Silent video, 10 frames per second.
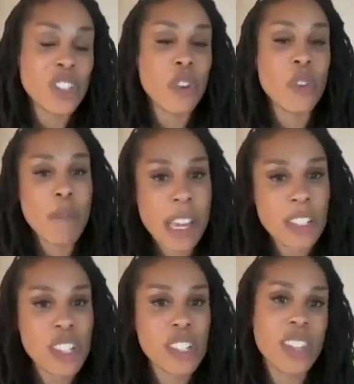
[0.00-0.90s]
So we have
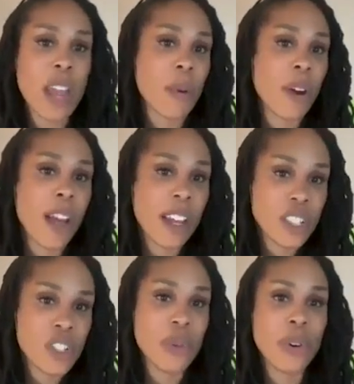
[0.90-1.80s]
patients that were
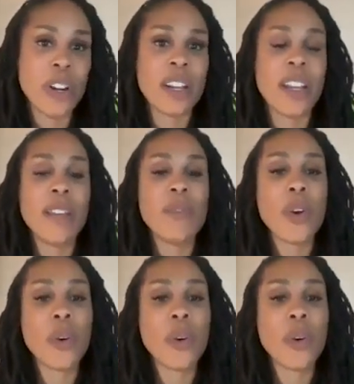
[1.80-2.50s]
uninsured